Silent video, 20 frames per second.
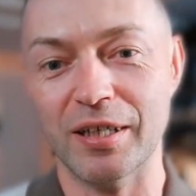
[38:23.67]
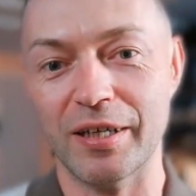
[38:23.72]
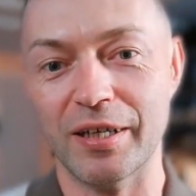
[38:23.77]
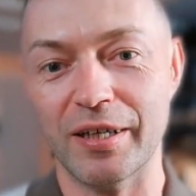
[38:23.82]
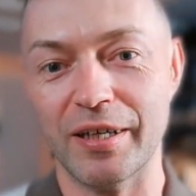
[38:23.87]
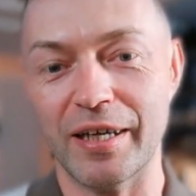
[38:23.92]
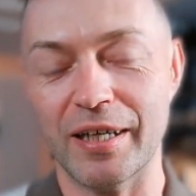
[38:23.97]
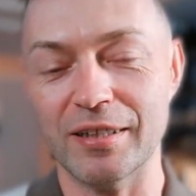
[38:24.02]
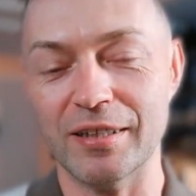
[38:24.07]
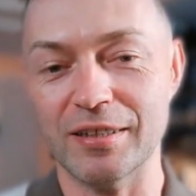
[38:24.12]

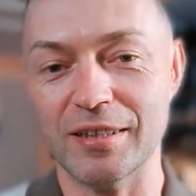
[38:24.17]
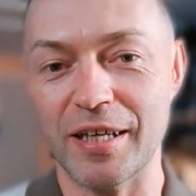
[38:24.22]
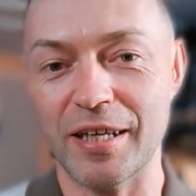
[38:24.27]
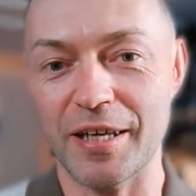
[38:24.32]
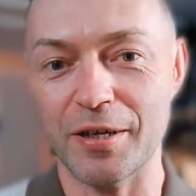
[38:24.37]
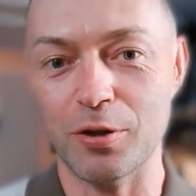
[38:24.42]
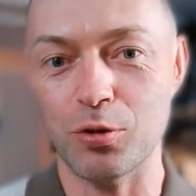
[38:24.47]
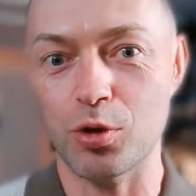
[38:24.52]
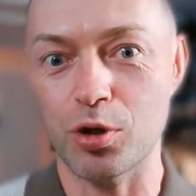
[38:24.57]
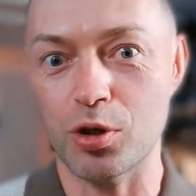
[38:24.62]
can
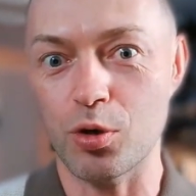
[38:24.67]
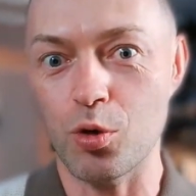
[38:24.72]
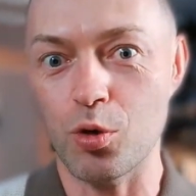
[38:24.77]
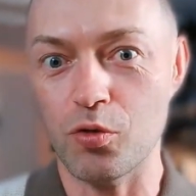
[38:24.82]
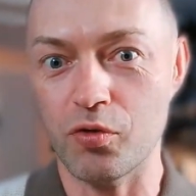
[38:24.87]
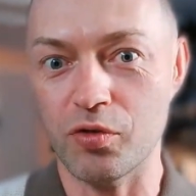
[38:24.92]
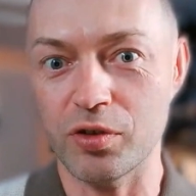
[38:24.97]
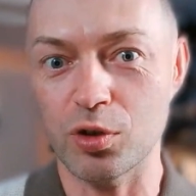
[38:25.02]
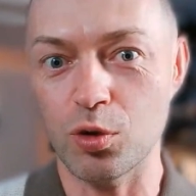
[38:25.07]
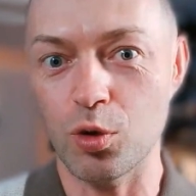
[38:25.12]
take or
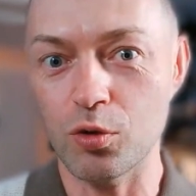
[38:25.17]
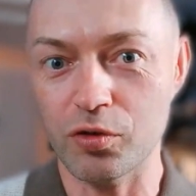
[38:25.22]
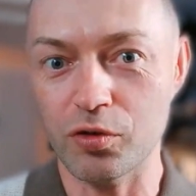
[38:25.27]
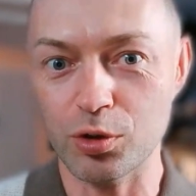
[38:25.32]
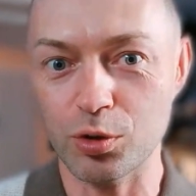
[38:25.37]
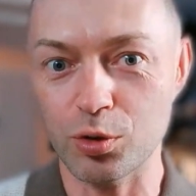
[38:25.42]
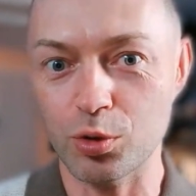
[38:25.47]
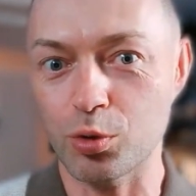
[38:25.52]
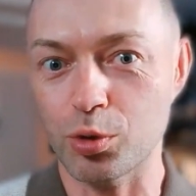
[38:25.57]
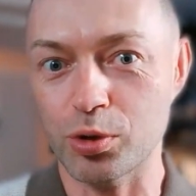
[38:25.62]
often
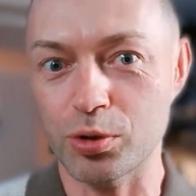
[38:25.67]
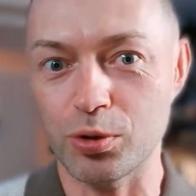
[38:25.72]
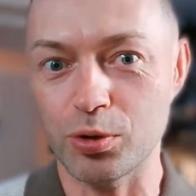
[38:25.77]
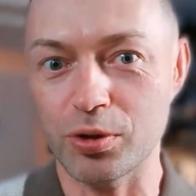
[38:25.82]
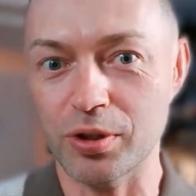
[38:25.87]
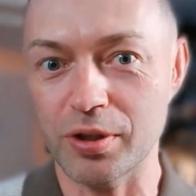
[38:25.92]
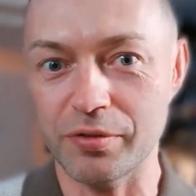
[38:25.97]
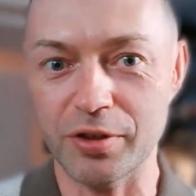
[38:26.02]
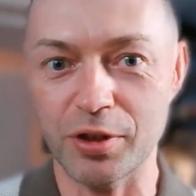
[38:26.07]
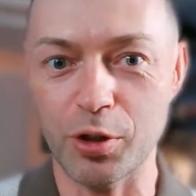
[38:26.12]
overlook or
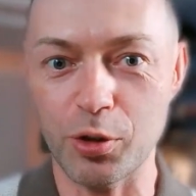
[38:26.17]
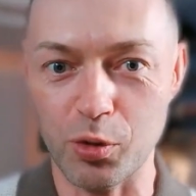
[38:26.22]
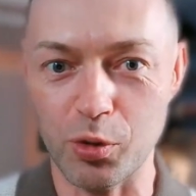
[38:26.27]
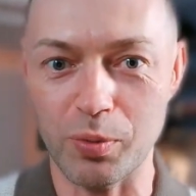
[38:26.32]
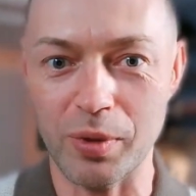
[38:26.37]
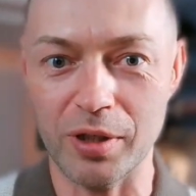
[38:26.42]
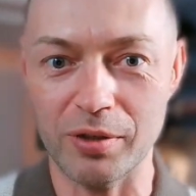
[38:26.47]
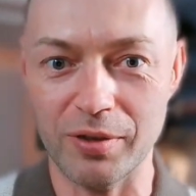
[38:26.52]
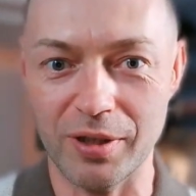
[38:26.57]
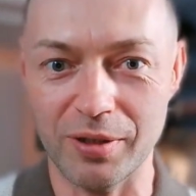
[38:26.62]
don't even know
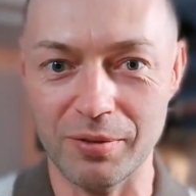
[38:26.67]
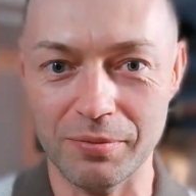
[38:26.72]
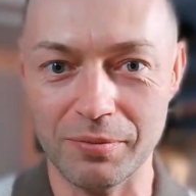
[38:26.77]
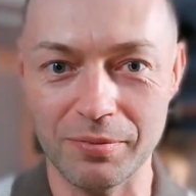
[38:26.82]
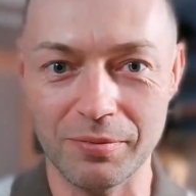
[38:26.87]
about them?